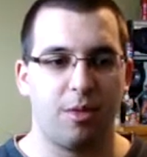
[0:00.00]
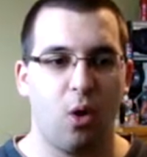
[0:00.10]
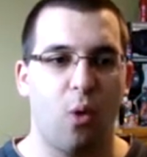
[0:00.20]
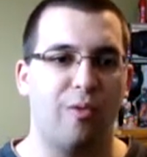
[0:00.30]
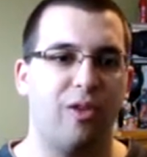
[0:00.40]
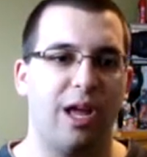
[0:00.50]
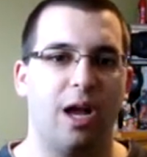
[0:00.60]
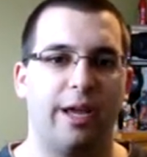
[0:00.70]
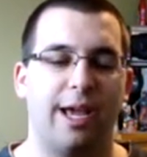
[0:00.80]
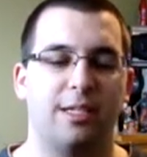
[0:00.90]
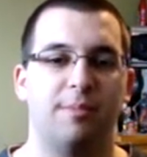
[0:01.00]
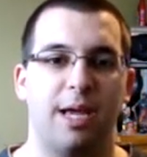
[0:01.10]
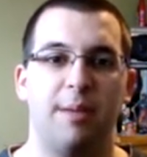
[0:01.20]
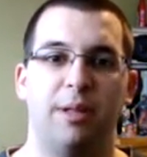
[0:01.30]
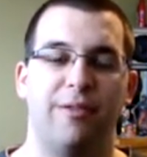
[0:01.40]
hopefully I'll get some
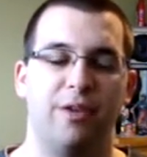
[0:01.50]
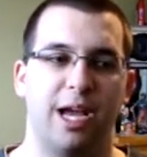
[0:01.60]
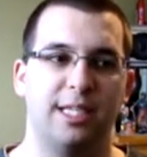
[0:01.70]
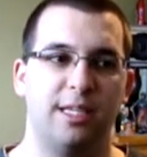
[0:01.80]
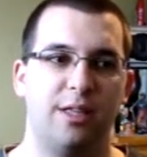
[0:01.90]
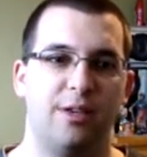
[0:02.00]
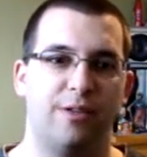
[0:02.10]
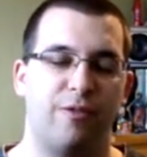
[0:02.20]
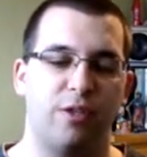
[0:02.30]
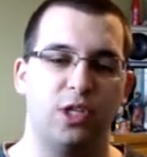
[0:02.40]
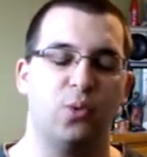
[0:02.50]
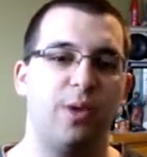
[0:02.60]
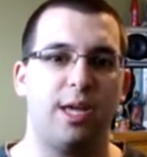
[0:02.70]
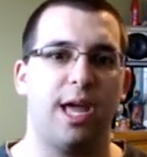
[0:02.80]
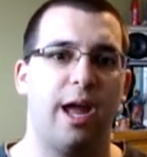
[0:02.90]
gameplay for you guys either for this
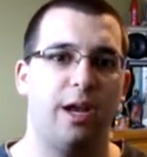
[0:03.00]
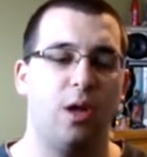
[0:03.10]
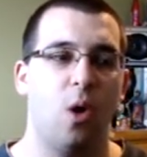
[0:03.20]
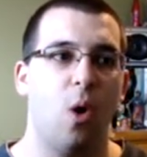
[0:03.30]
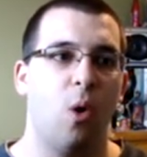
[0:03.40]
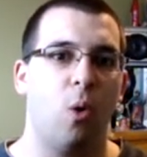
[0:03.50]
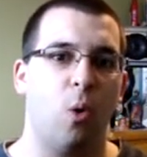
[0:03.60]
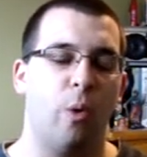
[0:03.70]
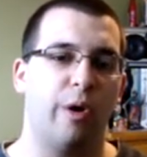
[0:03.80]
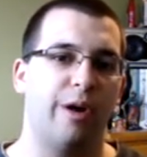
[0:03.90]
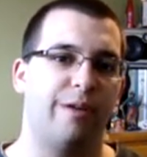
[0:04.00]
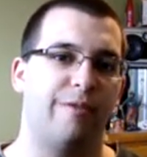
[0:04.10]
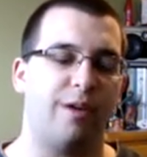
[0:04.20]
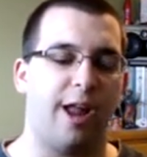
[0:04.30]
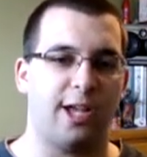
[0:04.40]
weekend or
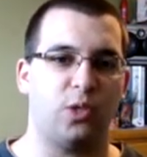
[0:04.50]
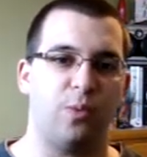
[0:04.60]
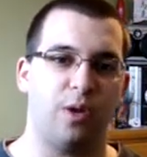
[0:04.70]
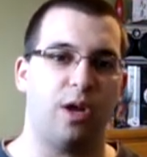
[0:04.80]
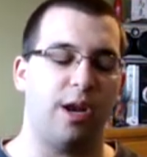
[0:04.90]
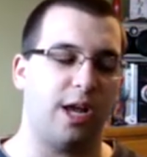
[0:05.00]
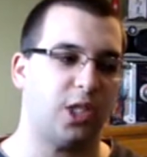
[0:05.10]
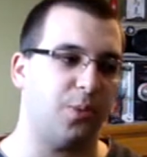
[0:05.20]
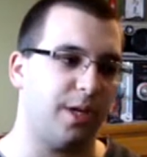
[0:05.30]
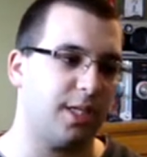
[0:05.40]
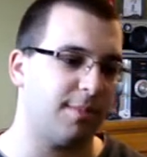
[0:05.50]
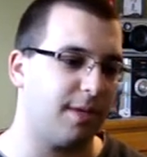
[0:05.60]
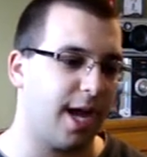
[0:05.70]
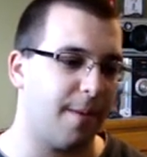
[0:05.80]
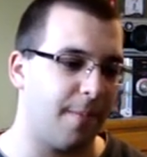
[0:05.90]
for next week
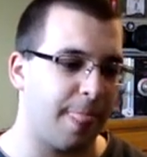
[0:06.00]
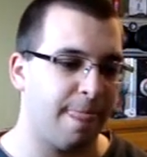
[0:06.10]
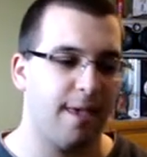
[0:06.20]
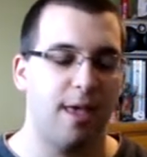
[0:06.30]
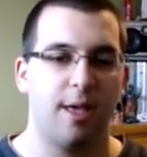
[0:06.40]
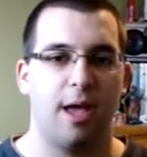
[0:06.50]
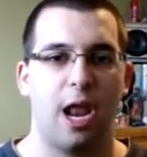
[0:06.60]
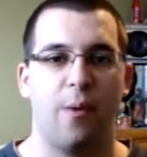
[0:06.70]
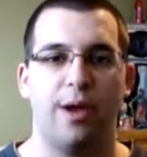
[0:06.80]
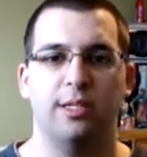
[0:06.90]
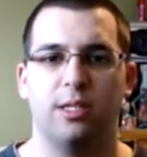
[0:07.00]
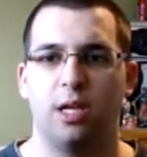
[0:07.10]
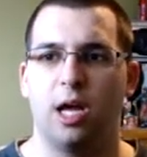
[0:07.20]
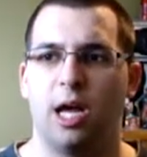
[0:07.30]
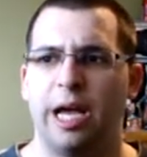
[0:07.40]
sometime. Anyways,
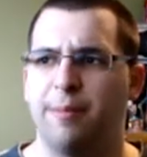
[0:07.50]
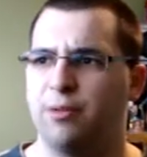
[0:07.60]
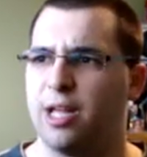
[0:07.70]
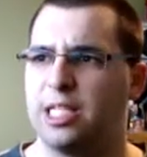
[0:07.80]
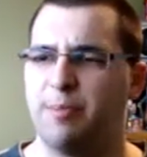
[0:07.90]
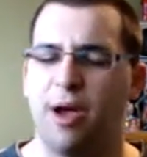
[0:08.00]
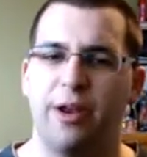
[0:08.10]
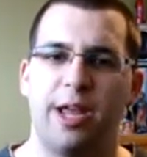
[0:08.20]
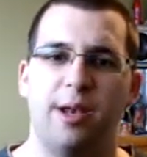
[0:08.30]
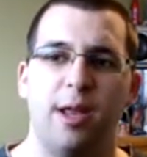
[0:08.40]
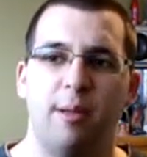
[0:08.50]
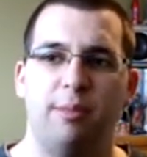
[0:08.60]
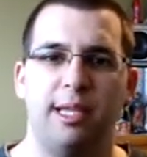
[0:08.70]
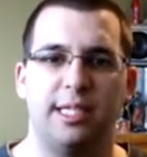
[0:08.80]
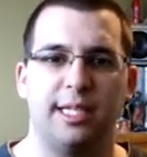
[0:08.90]
so that's about it.
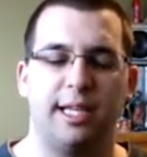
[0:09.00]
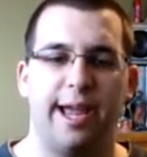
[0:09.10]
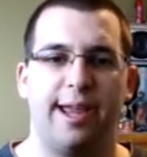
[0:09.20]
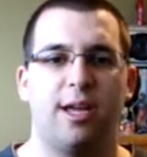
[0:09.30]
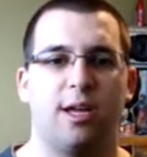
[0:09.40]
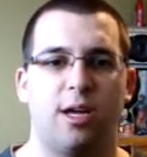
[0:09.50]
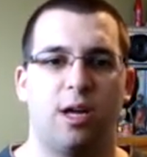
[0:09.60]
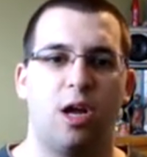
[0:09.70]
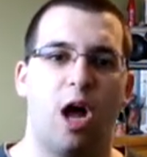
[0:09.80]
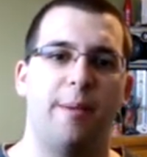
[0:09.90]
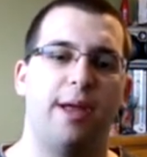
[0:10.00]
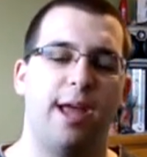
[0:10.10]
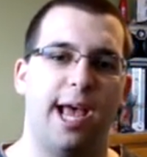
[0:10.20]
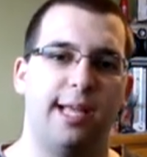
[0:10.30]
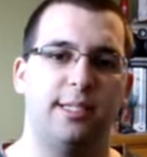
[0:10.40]
Please like, comment,
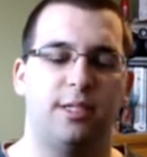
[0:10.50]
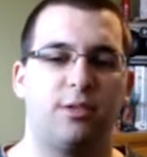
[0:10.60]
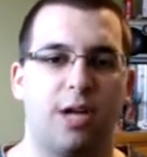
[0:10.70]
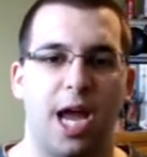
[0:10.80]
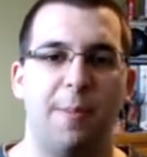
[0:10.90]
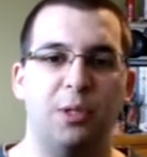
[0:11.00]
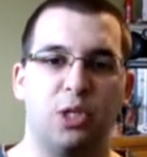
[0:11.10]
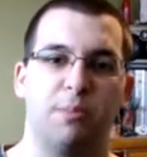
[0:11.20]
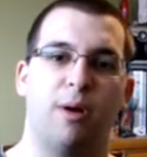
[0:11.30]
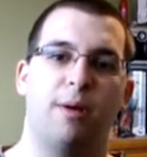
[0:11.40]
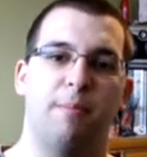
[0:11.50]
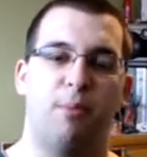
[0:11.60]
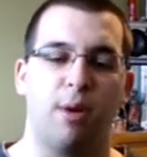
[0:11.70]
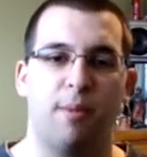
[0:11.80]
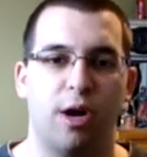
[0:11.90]
and subscribe. It's your
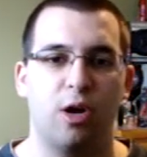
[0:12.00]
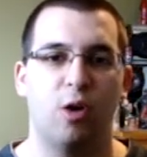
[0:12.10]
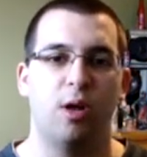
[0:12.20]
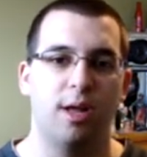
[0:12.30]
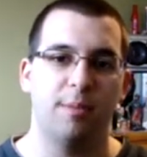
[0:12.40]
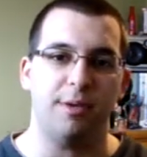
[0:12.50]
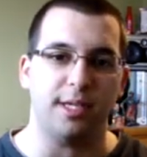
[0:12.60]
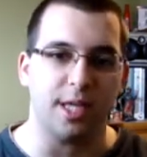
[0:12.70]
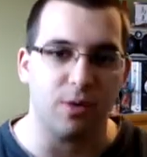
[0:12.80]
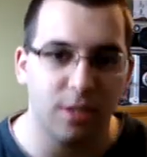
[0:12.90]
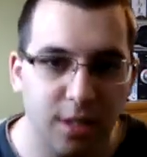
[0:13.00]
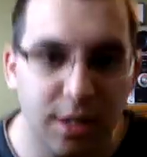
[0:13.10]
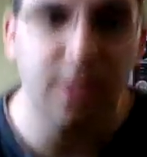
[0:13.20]
boy Marko. Peace out.